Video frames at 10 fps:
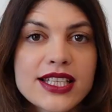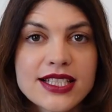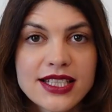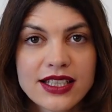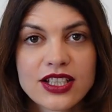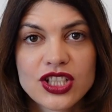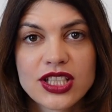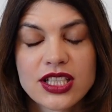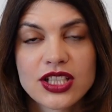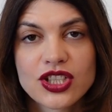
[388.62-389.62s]
their signature
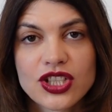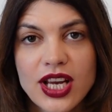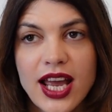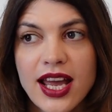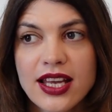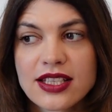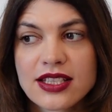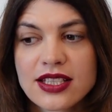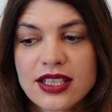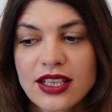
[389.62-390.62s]
dish,
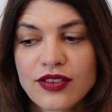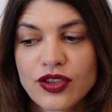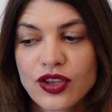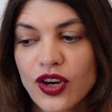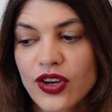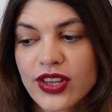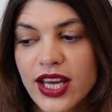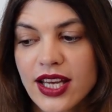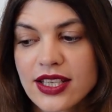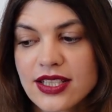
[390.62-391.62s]
and if you go
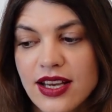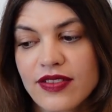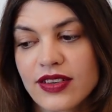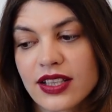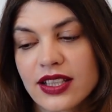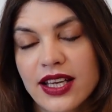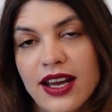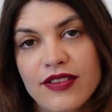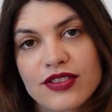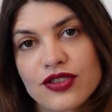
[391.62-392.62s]
there, definitely
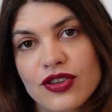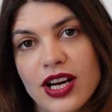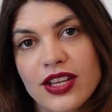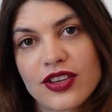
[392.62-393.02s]
have to try